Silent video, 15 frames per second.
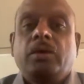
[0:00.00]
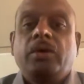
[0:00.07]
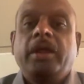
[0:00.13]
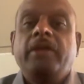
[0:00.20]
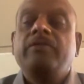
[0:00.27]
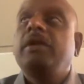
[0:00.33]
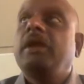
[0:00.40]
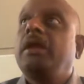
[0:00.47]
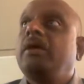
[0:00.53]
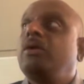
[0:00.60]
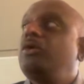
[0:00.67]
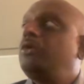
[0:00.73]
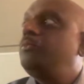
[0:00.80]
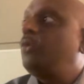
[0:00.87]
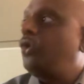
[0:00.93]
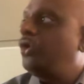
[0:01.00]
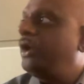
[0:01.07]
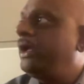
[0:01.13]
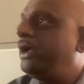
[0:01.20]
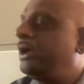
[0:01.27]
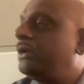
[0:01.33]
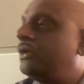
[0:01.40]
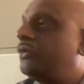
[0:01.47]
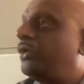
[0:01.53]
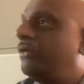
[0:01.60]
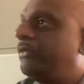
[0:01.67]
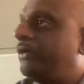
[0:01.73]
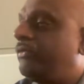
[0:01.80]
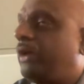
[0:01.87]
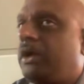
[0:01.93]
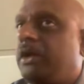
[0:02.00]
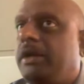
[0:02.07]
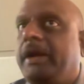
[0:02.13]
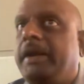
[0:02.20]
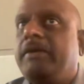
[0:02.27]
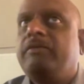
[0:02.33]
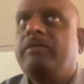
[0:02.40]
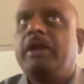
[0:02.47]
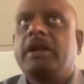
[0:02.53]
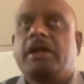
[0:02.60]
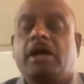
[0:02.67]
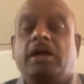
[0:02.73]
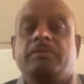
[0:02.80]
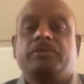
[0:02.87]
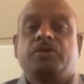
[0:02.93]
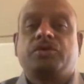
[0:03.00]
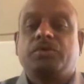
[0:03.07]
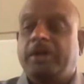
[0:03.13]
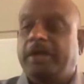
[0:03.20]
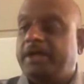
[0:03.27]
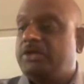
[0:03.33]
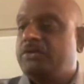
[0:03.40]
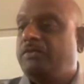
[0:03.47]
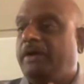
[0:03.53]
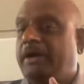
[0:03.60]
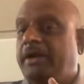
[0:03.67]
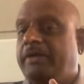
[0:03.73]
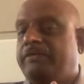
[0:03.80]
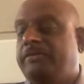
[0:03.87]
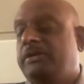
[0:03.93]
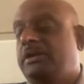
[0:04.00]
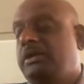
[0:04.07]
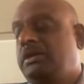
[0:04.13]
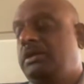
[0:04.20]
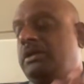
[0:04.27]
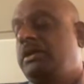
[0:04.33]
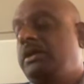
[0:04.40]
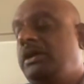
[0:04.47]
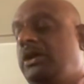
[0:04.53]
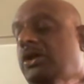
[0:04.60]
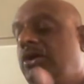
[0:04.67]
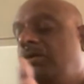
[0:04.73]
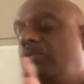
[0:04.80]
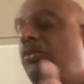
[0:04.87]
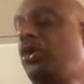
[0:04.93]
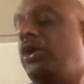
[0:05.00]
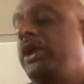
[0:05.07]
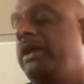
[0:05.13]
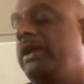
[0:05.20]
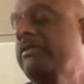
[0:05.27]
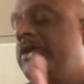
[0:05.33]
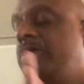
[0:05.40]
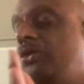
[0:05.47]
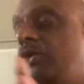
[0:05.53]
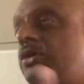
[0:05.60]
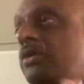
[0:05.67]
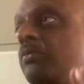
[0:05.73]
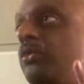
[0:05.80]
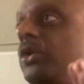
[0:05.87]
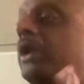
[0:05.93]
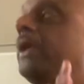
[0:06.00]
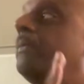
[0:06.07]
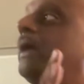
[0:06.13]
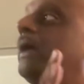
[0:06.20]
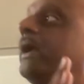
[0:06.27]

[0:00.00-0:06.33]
Good evening, good morning to everyone, and welcome to today's wonderful morning with Dr. Murali